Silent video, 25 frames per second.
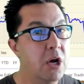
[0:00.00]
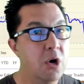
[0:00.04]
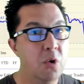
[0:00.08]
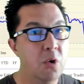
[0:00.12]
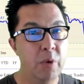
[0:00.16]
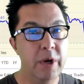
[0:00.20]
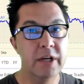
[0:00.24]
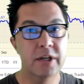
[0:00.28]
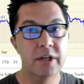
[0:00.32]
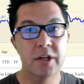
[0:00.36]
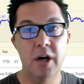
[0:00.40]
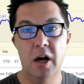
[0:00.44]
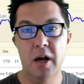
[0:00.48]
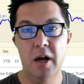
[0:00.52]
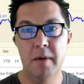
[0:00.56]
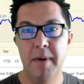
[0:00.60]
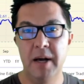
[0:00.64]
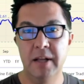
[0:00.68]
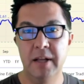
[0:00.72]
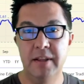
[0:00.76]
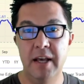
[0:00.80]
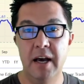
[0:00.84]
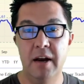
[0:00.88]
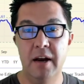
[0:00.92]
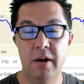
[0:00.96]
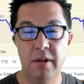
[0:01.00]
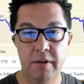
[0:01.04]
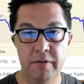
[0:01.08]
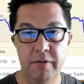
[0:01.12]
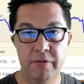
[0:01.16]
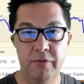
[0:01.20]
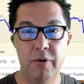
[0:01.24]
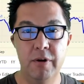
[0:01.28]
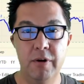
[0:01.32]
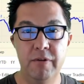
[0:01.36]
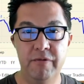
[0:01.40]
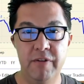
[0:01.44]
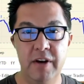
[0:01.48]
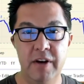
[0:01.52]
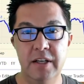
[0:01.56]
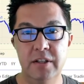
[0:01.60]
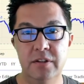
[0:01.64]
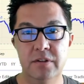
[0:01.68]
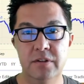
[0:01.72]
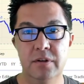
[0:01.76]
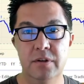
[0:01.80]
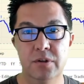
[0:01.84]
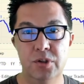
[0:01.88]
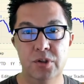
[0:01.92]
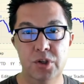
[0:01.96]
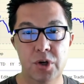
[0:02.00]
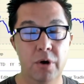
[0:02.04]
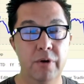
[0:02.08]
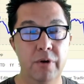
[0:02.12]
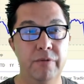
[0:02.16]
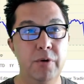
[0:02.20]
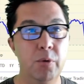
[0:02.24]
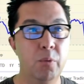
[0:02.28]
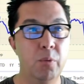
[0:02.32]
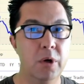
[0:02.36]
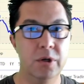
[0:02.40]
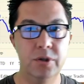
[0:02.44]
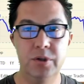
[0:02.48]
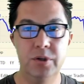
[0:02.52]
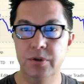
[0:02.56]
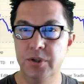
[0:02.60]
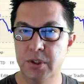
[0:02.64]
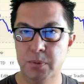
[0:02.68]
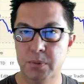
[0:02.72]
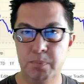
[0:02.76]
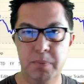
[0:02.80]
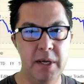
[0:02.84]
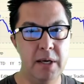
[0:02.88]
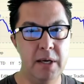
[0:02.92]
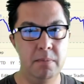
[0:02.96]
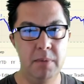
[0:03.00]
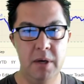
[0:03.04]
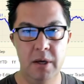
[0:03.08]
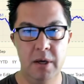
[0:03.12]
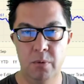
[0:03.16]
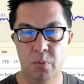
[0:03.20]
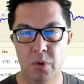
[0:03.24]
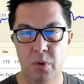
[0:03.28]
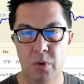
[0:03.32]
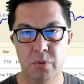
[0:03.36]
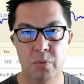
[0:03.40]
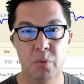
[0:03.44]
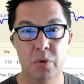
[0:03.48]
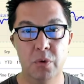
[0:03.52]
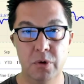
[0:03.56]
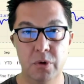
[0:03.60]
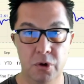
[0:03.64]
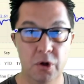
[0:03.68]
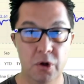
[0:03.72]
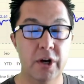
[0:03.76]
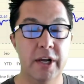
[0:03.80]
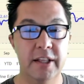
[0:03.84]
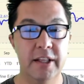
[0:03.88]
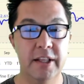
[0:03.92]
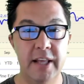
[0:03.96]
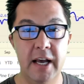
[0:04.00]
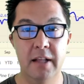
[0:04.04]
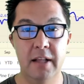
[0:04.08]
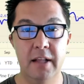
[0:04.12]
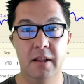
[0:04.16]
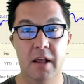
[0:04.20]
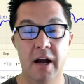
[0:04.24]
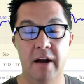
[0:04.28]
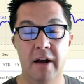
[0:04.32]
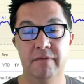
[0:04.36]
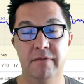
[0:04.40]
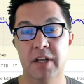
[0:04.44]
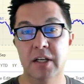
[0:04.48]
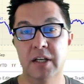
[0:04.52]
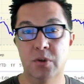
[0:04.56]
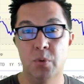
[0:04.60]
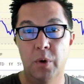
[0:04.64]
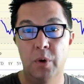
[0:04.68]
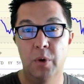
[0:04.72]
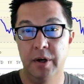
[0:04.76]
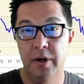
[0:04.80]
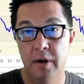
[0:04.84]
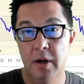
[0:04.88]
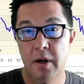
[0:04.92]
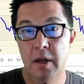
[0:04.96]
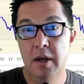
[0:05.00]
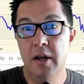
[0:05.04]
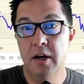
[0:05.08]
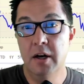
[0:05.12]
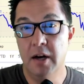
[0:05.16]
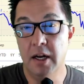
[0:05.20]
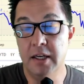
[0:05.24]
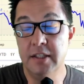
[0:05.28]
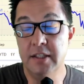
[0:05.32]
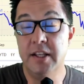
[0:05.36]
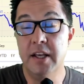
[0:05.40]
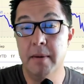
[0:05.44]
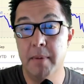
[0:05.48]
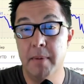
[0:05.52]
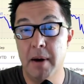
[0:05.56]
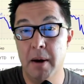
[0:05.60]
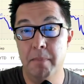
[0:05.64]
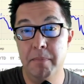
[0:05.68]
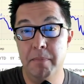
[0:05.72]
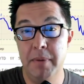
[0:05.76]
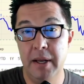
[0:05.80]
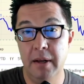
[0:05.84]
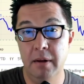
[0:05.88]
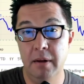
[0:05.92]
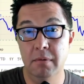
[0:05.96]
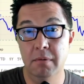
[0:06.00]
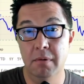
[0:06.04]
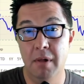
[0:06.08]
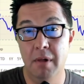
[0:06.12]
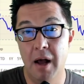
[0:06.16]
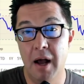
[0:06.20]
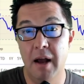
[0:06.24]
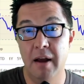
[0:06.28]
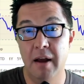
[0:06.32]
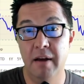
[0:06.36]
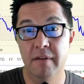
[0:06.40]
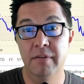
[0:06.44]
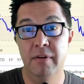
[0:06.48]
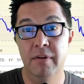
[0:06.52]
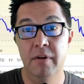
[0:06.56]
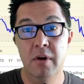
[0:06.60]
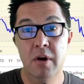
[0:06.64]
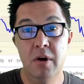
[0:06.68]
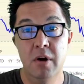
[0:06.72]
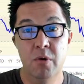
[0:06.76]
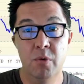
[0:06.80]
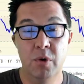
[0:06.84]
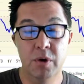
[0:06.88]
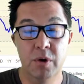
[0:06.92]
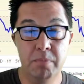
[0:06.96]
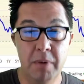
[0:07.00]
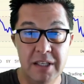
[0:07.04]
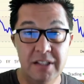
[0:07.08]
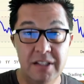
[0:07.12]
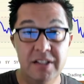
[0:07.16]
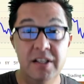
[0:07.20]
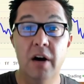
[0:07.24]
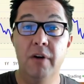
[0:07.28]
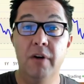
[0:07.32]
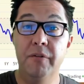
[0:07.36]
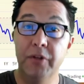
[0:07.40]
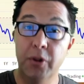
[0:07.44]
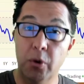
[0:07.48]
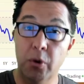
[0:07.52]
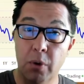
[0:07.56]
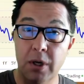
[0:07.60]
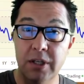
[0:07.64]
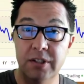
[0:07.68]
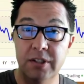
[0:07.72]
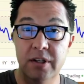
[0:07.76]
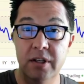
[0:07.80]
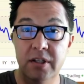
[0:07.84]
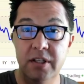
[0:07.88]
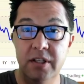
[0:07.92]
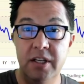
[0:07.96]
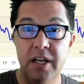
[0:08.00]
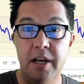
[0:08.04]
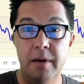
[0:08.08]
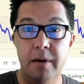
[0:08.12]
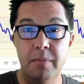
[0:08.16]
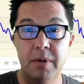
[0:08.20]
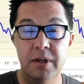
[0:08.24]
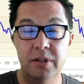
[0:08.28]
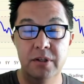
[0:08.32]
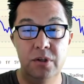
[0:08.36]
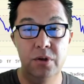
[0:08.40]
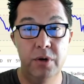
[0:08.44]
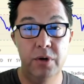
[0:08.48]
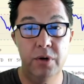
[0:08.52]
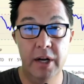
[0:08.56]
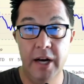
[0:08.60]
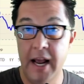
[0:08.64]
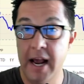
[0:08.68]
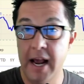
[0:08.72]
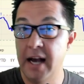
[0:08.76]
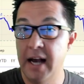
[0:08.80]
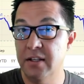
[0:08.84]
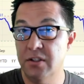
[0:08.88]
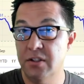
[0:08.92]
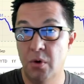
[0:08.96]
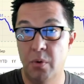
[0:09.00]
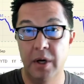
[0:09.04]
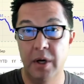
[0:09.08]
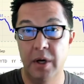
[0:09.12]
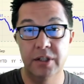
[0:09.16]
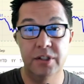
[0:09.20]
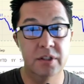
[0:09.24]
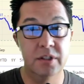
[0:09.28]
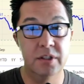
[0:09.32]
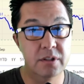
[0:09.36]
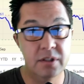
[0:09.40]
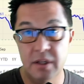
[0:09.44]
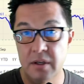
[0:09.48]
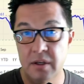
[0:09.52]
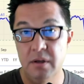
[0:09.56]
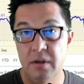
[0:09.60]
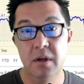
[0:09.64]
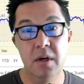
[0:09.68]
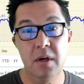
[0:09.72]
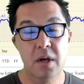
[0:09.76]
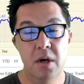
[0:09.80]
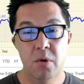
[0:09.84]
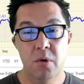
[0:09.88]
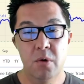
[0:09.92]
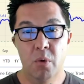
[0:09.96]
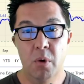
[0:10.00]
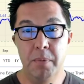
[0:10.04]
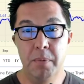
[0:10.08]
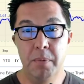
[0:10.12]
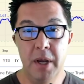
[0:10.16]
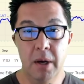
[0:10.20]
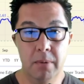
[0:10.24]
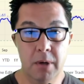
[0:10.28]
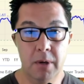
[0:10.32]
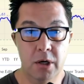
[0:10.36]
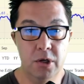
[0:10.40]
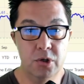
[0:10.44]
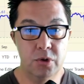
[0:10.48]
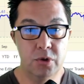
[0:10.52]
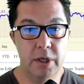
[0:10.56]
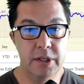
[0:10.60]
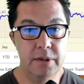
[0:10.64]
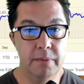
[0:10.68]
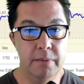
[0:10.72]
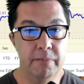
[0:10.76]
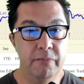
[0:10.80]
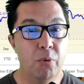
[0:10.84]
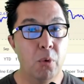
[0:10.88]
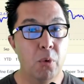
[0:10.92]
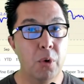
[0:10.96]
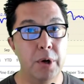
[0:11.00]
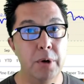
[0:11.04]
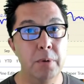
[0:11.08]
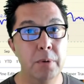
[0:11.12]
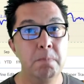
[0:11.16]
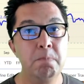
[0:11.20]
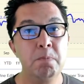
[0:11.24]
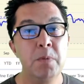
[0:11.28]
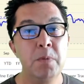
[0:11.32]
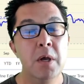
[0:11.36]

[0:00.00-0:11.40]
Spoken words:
We can talk about that on the free F.A.C.E show if you want to. Just ping me and we'll look at that live. That's one nice thing about being live with myself and the rest of the team is you can ask questions and we'll be able to address them for you.